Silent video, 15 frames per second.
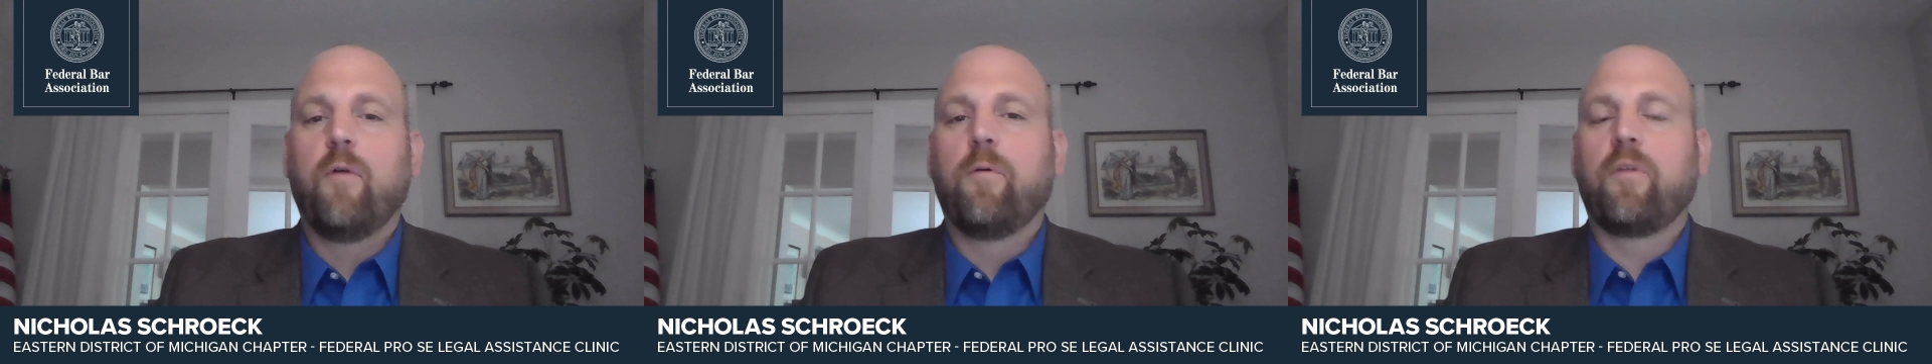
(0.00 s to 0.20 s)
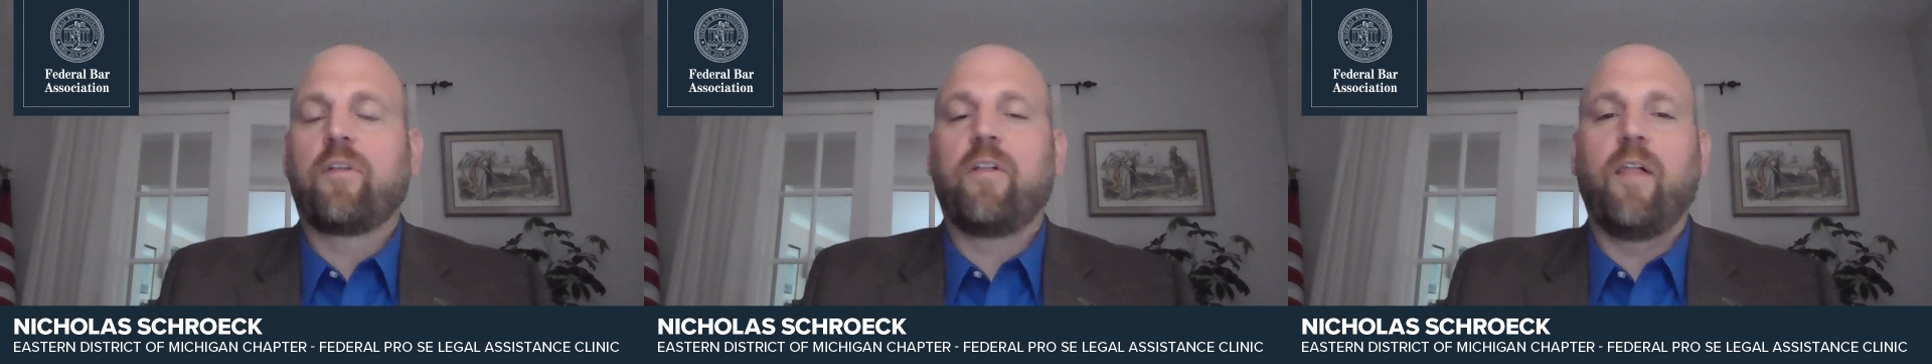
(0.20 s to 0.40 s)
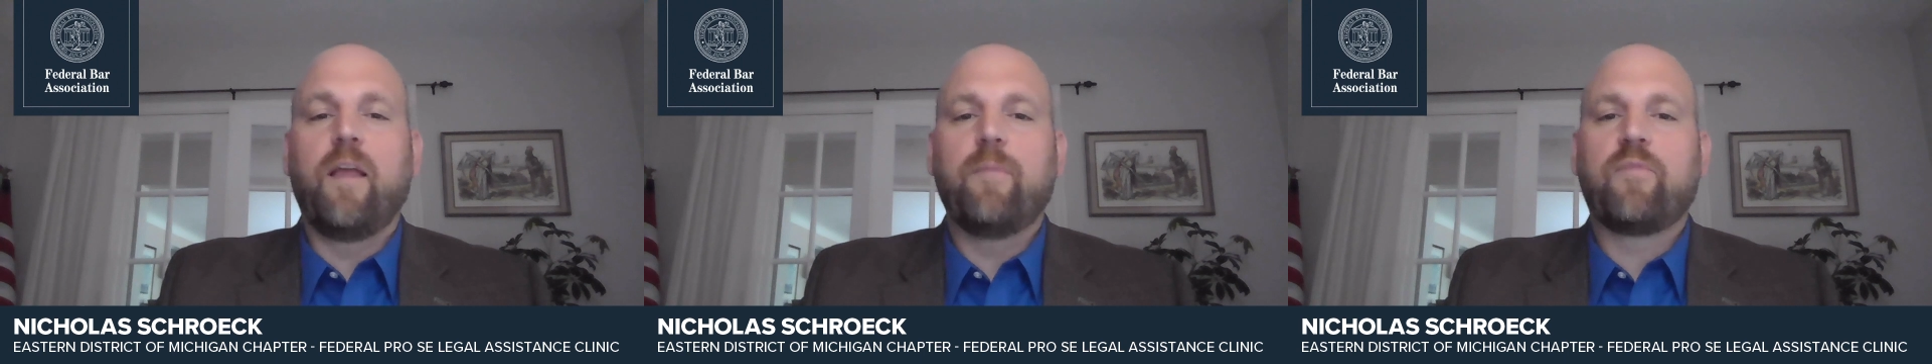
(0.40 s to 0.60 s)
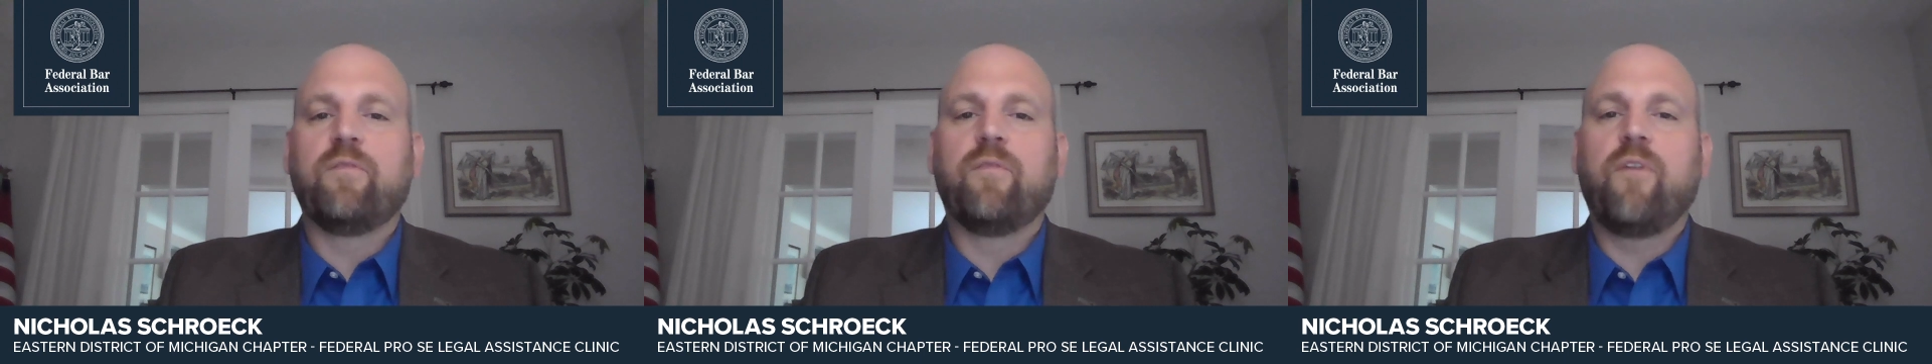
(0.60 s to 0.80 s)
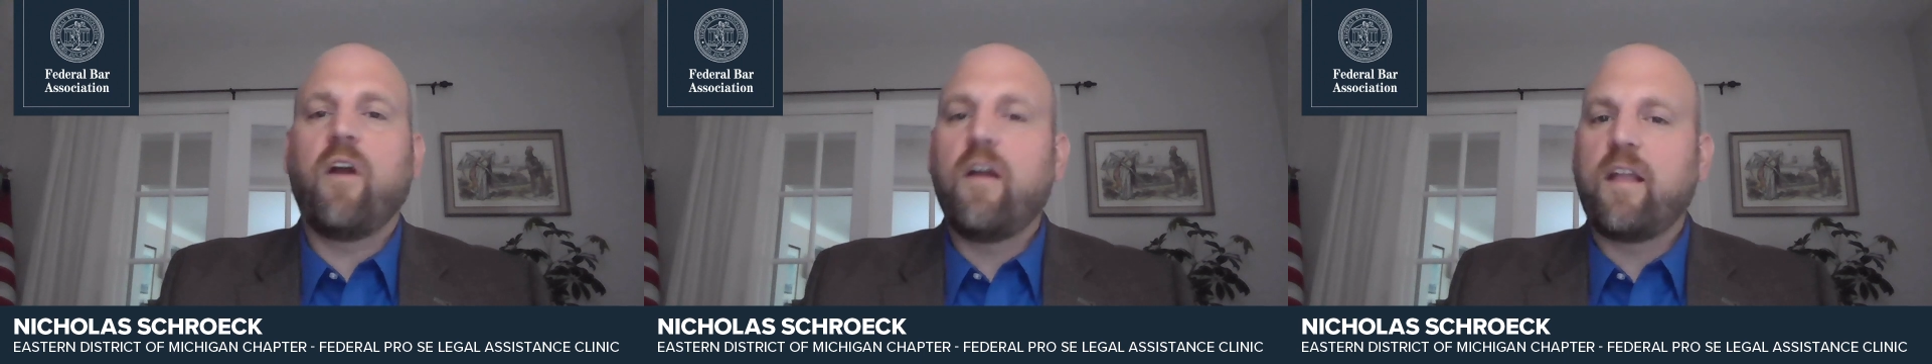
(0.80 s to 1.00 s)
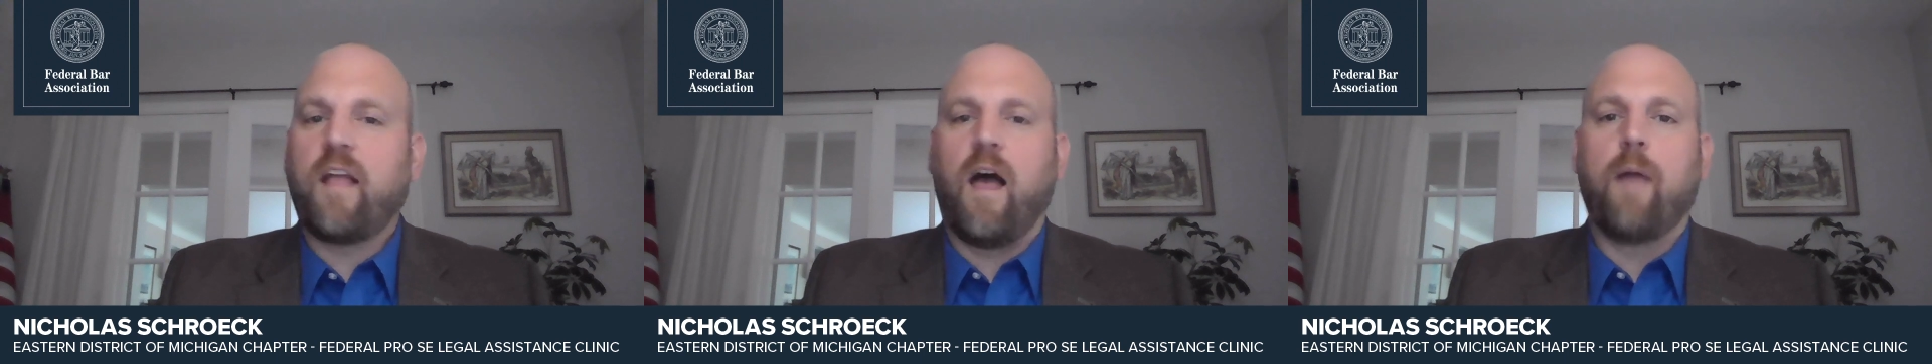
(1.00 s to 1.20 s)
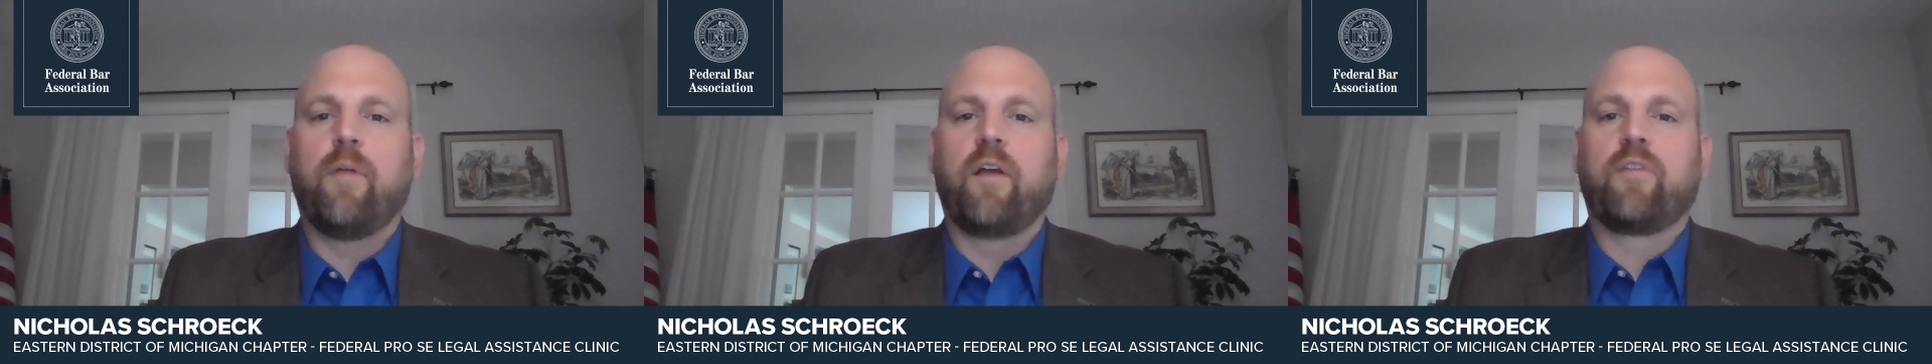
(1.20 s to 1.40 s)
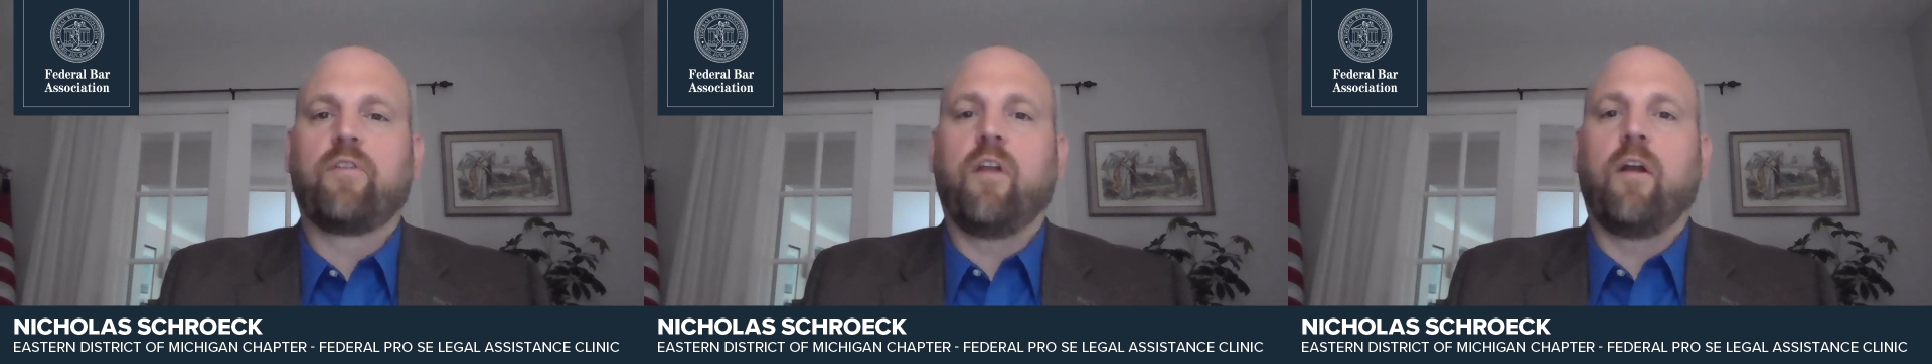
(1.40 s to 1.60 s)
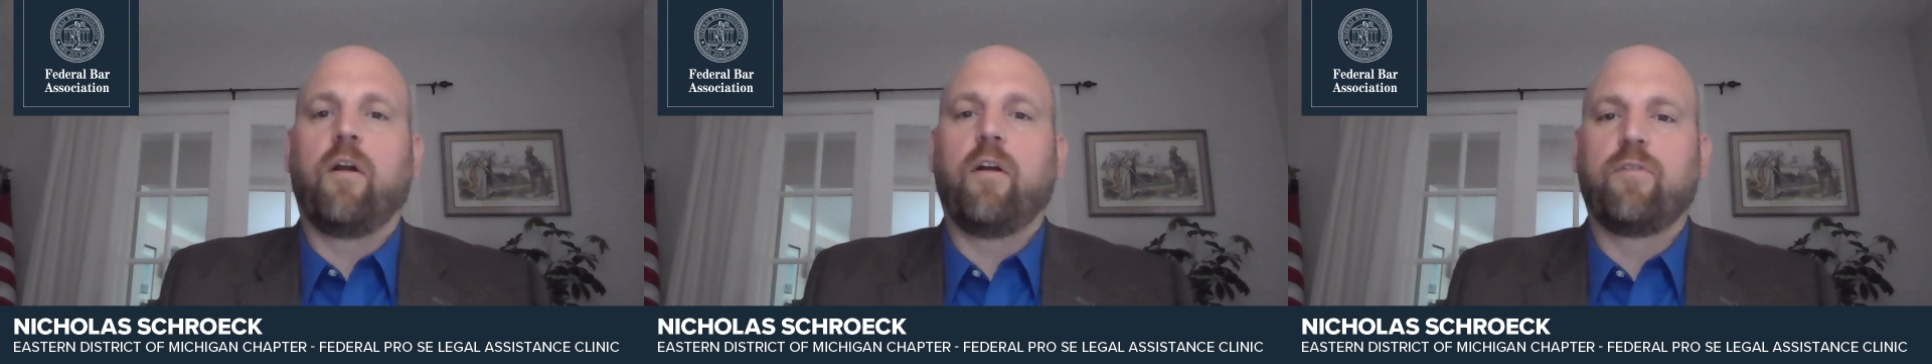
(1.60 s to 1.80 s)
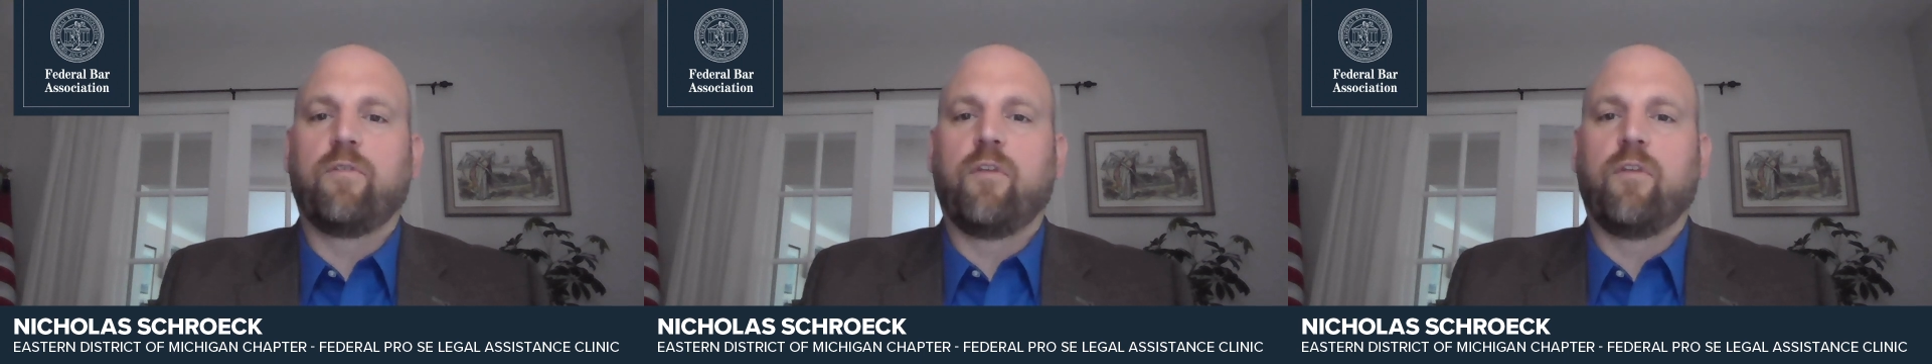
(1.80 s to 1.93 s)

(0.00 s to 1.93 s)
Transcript: with claims in very complex areas